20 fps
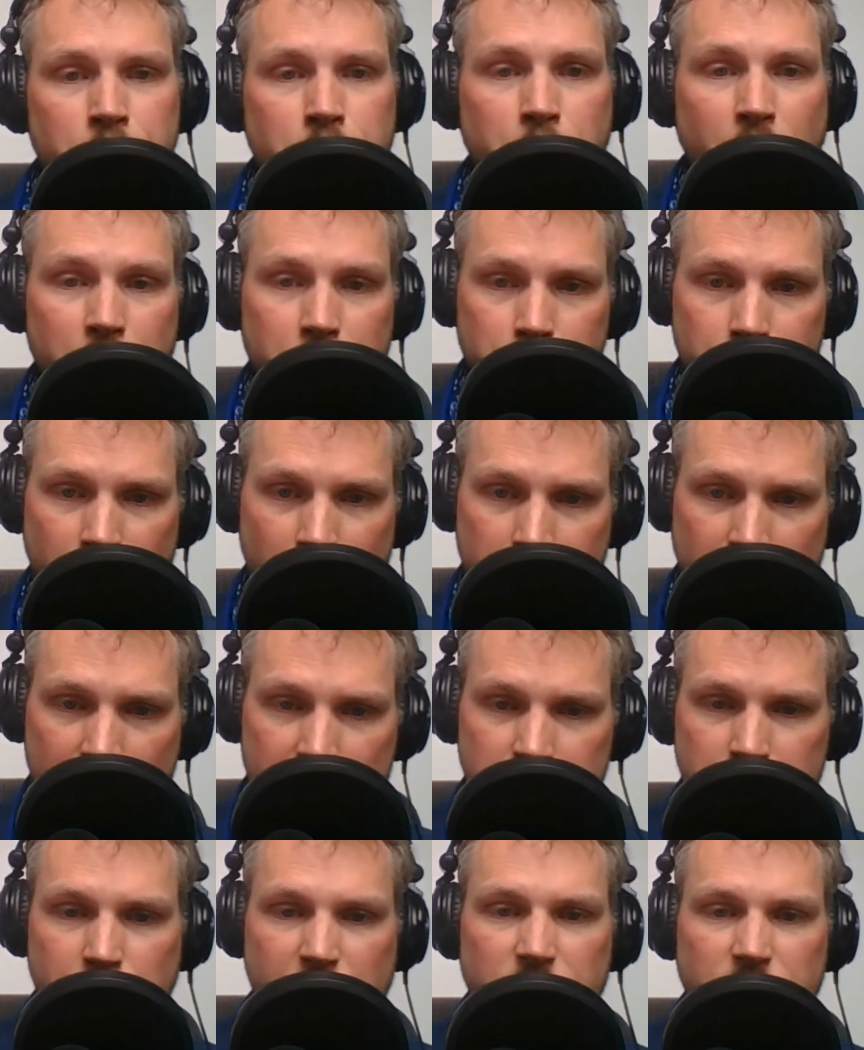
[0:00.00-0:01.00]
But my
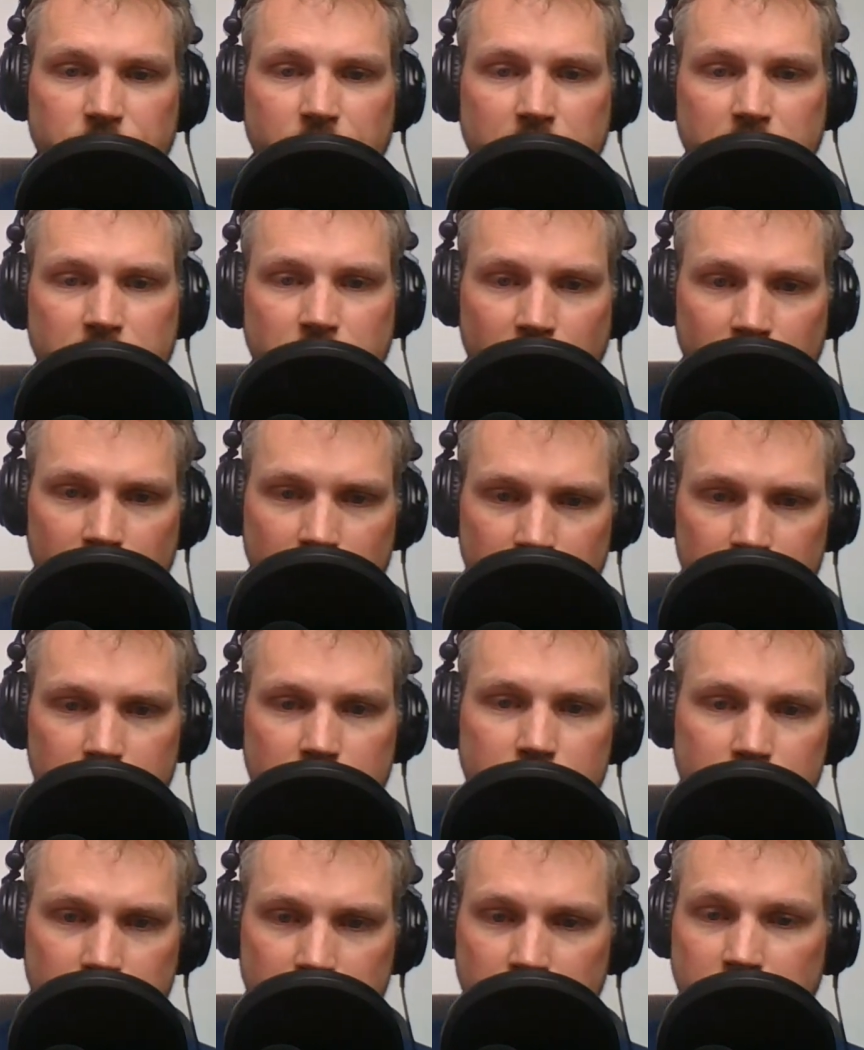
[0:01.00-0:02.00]
mom's best friend
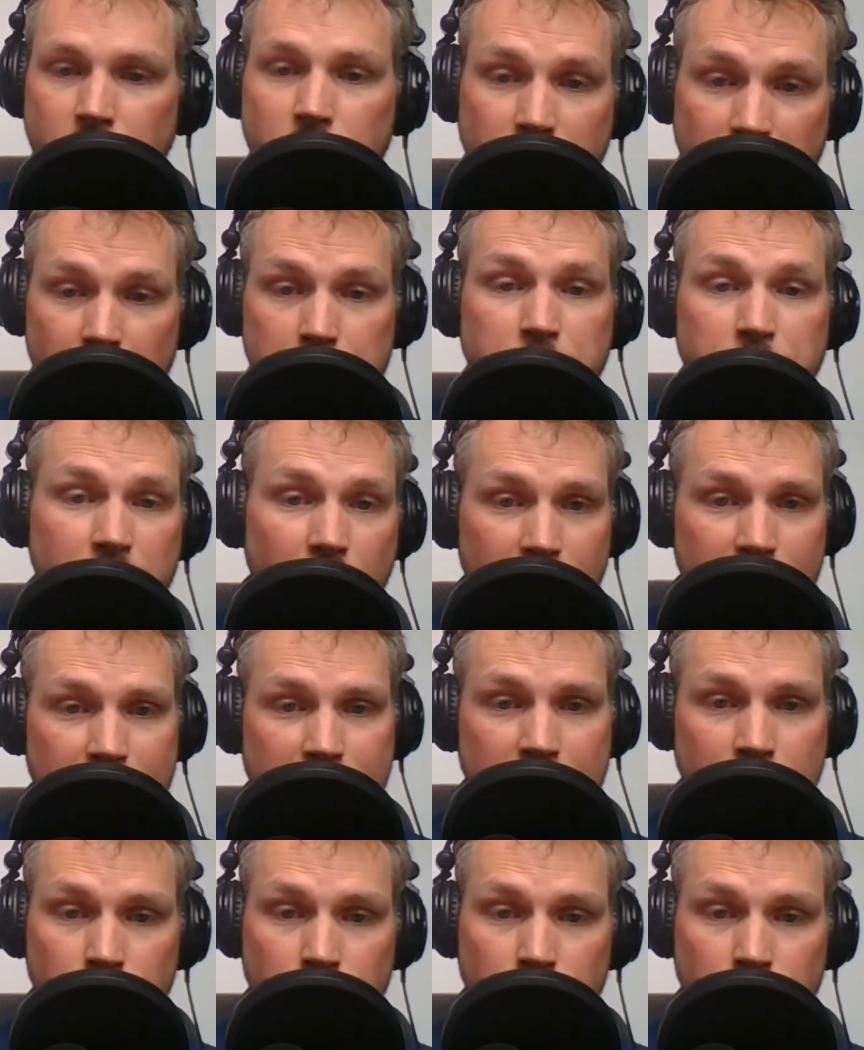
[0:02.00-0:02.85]
kept on.